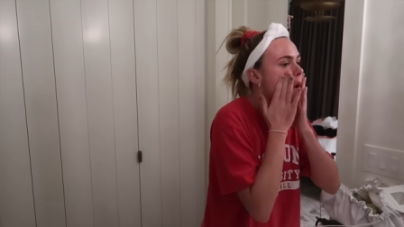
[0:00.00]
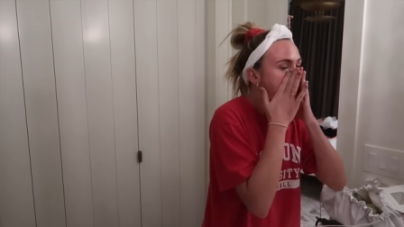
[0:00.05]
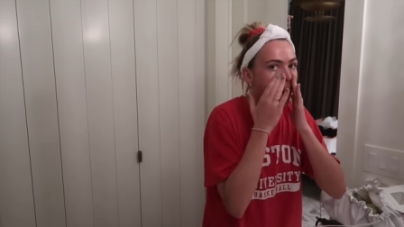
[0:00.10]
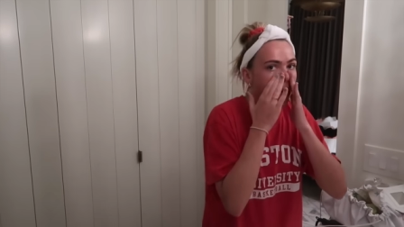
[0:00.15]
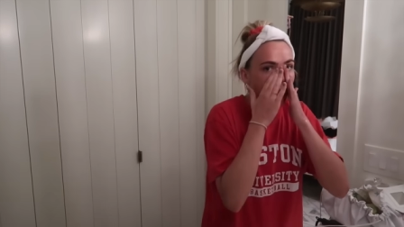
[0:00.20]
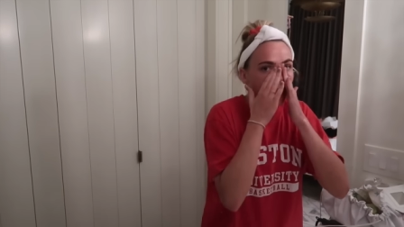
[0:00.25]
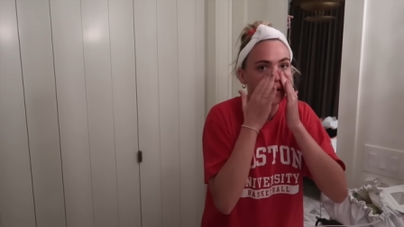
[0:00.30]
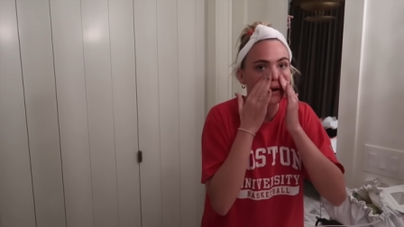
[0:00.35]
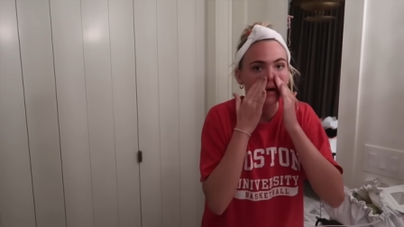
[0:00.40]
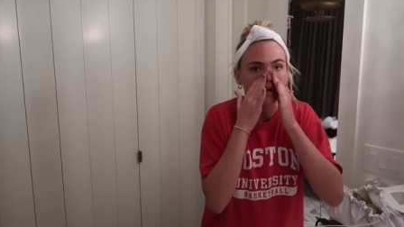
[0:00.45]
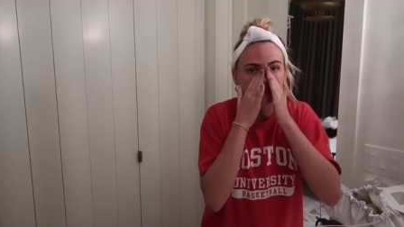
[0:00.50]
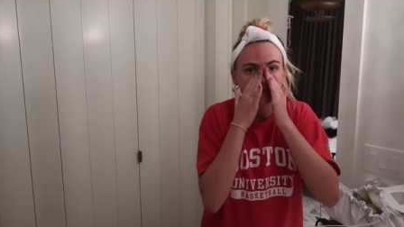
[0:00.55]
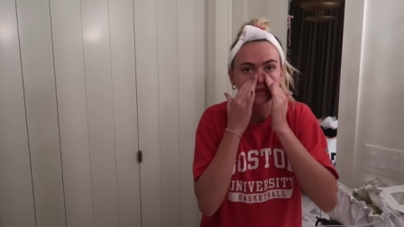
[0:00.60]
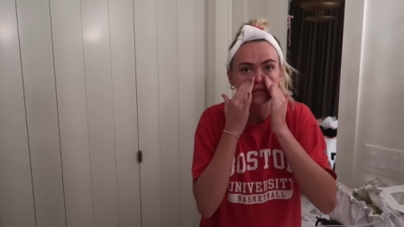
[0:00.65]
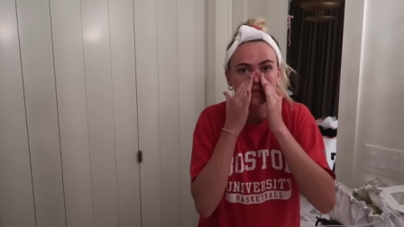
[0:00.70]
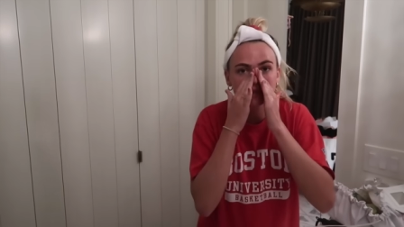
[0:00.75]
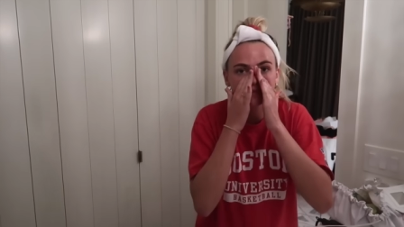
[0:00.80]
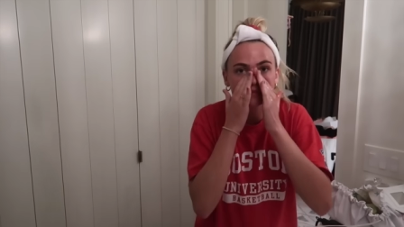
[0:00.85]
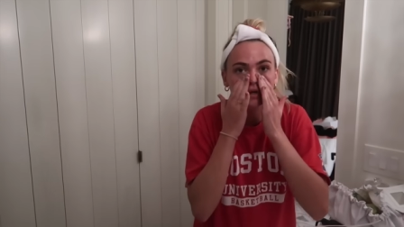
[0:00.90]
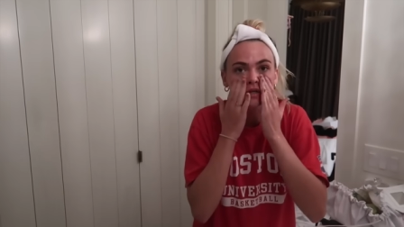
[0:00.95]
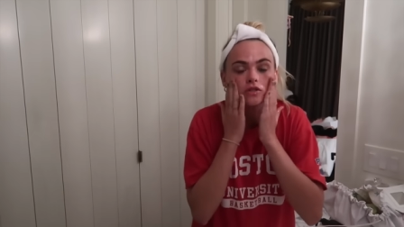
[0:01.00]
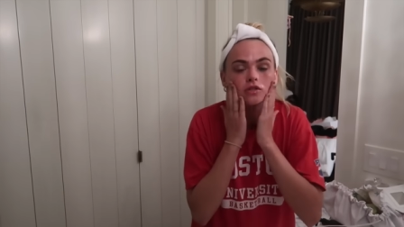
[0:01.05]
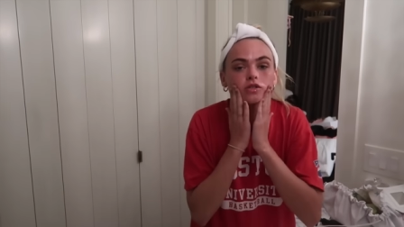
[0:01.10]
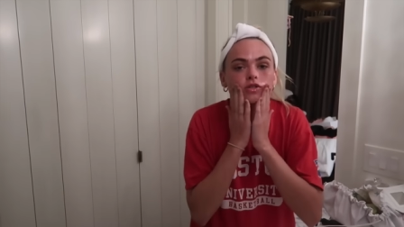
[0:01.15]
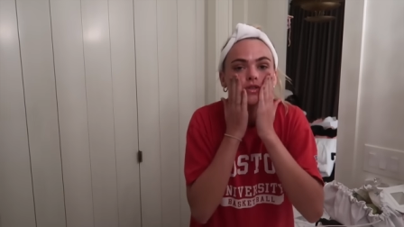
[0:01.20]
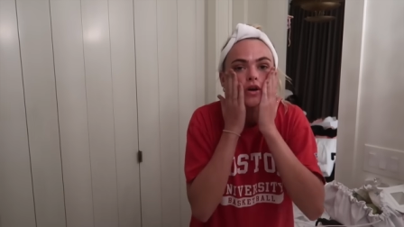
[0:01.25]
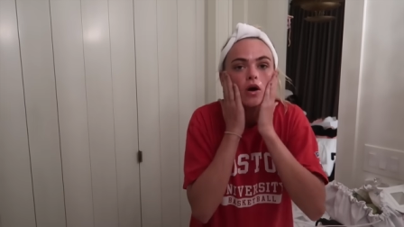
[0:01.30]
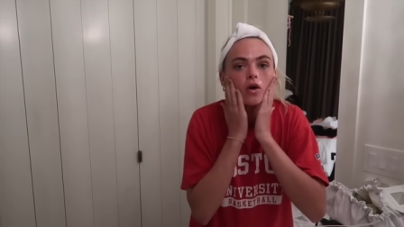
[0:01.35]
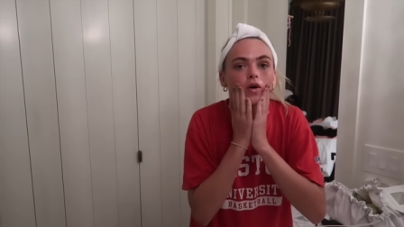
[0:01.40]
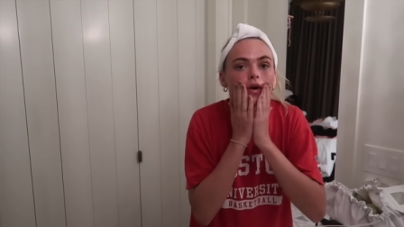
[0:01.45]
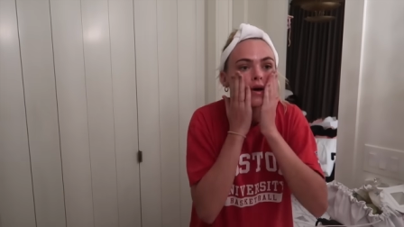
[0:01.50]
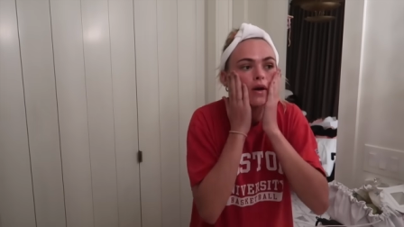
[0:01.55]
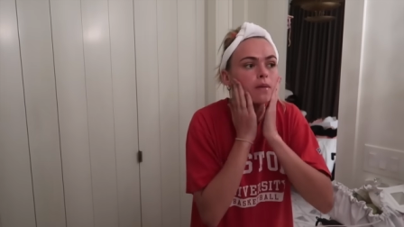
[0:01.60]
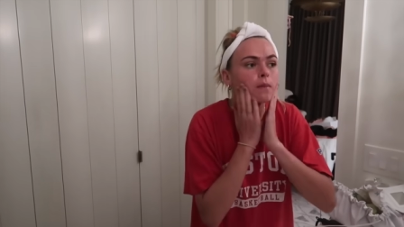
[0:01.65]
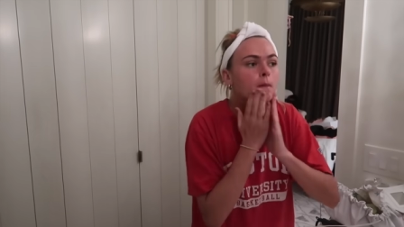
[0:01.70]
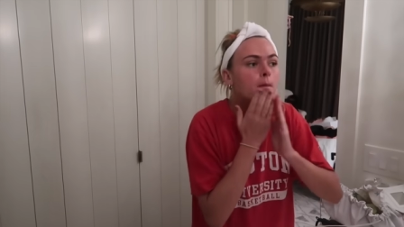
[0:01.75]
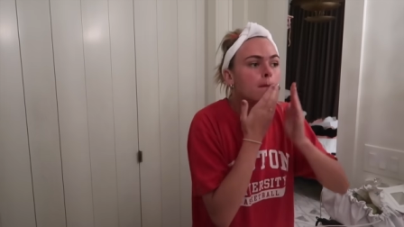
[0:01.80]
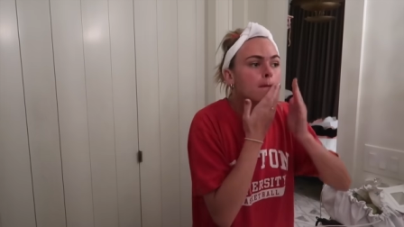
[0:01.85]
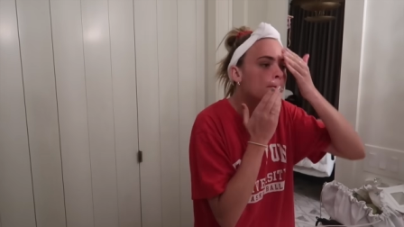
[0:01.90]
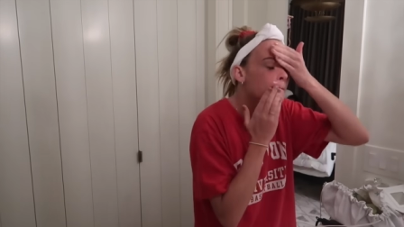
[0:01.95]
Oh my gosh, it smells so
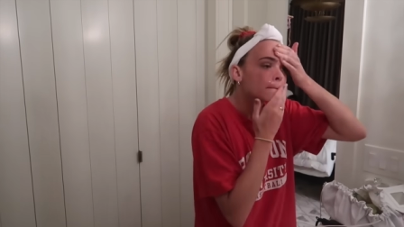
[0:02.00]
good.